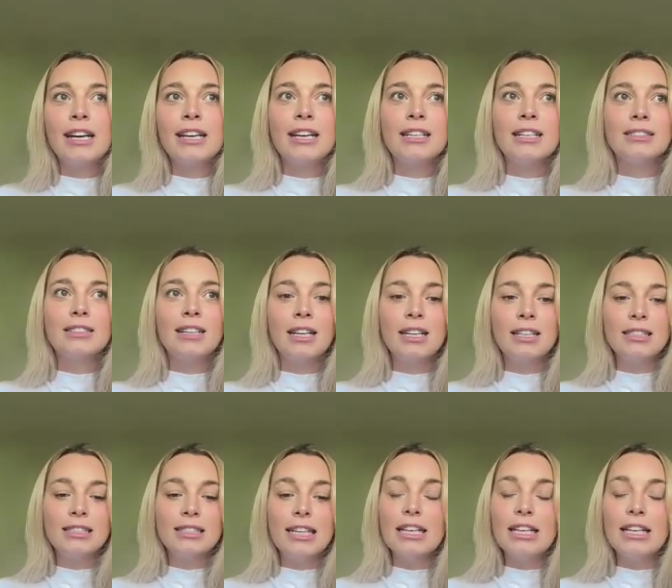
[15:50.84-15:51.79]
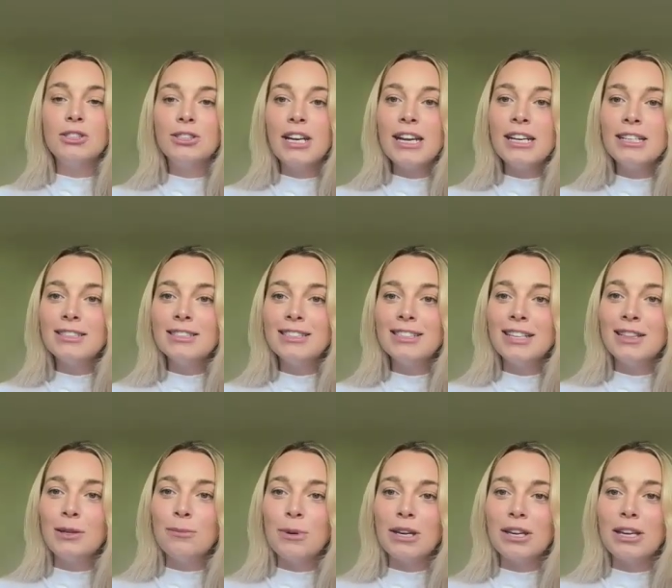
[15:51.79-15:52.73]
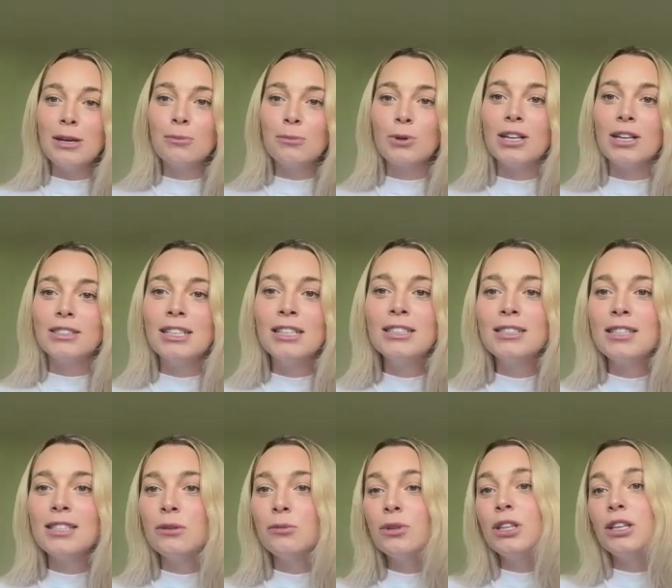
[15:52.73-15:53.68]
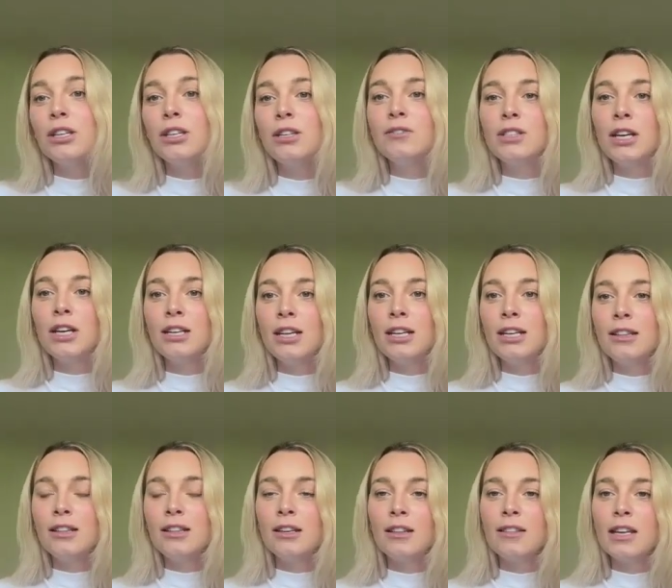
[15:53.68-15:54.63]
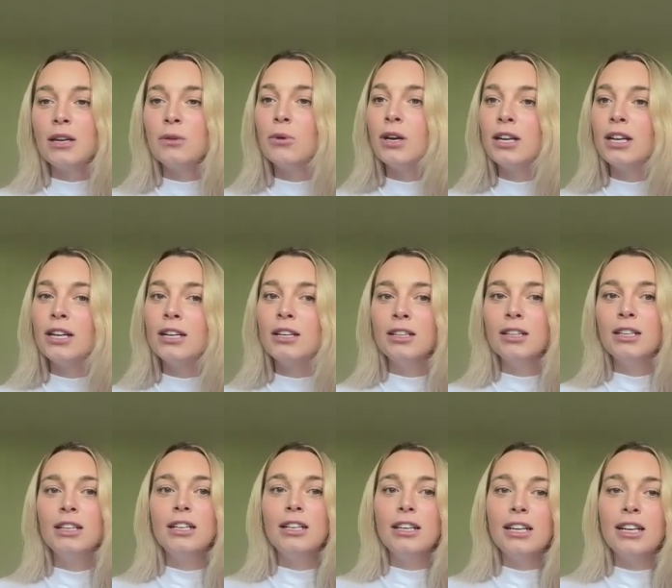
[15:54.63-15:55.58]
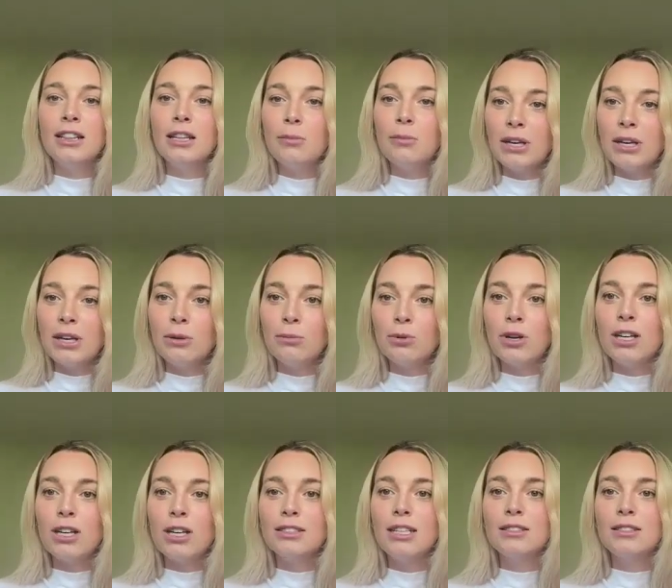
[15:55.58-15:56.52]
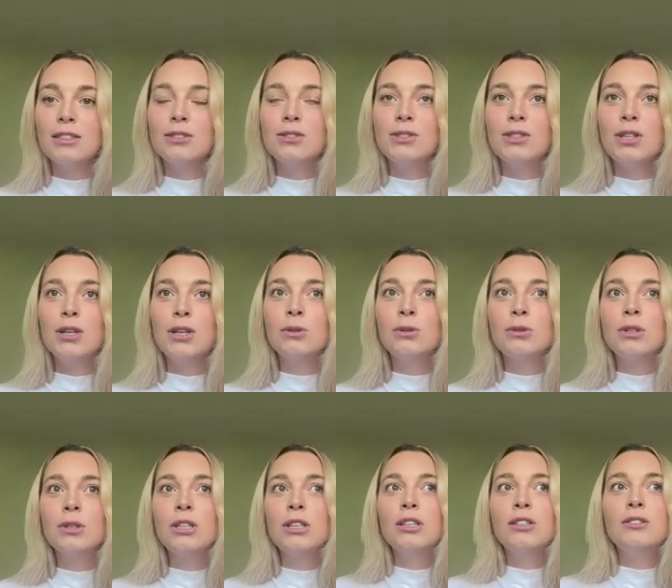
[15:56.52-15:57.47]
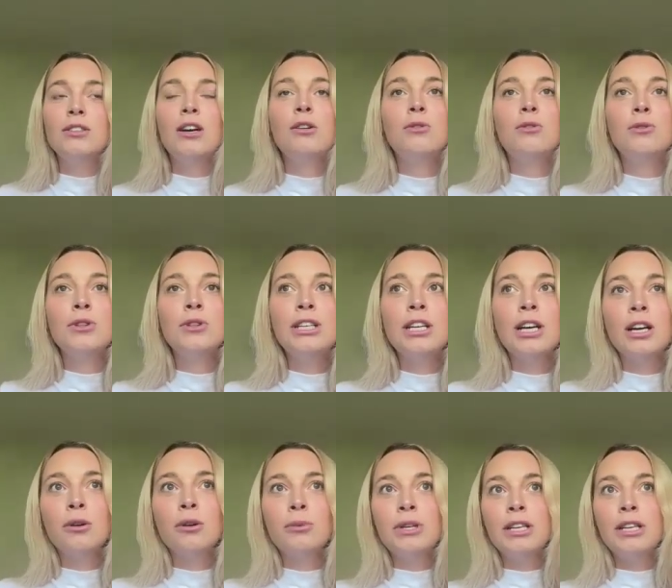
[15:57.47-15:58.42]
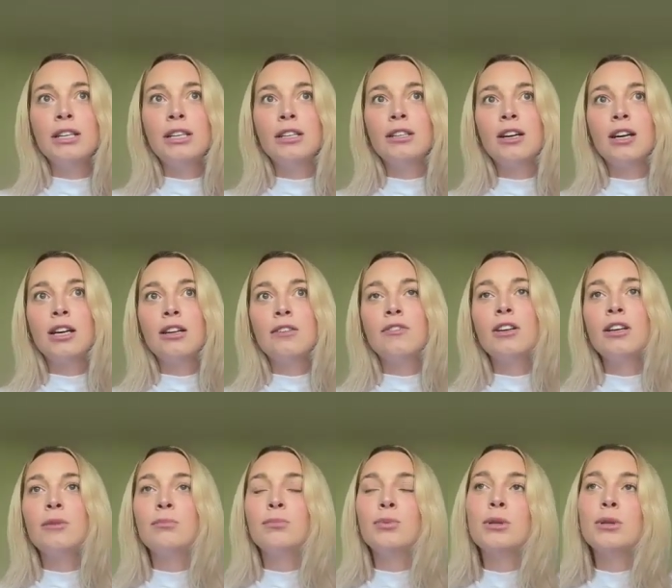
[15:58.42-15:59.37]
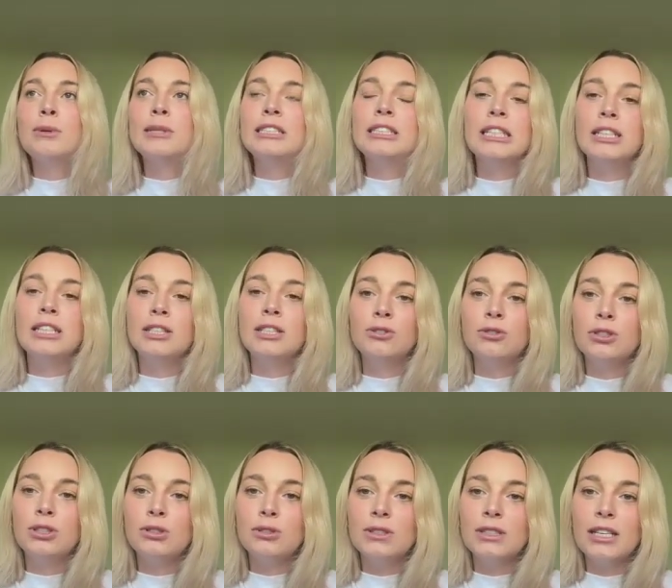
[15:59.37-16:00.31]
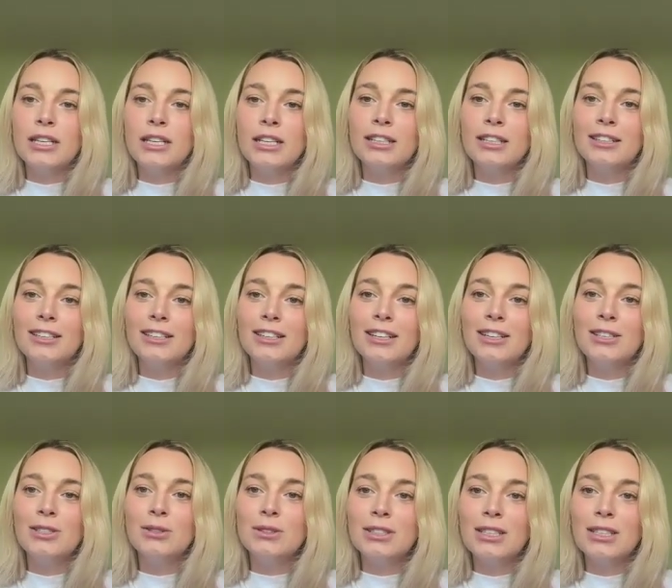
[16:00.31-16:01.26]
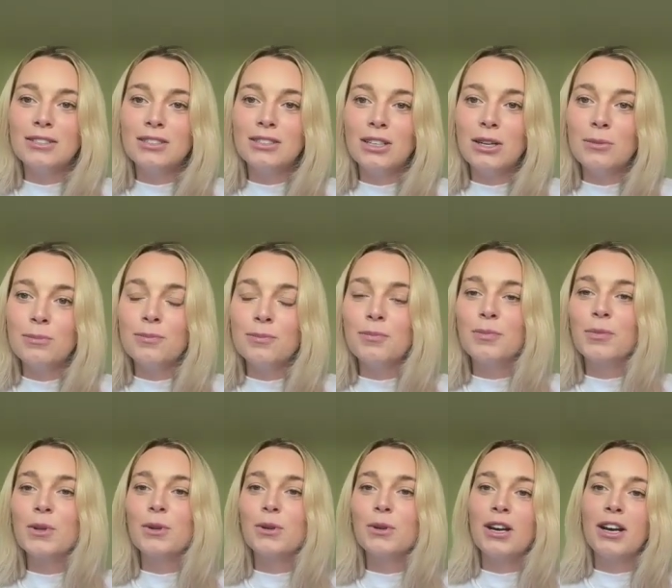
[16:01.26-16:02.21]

I guess, kind of stage gates in the picking process. They really could have done anything that they wanted in the picking process. And so not only are we kind of implementing and introducing a new system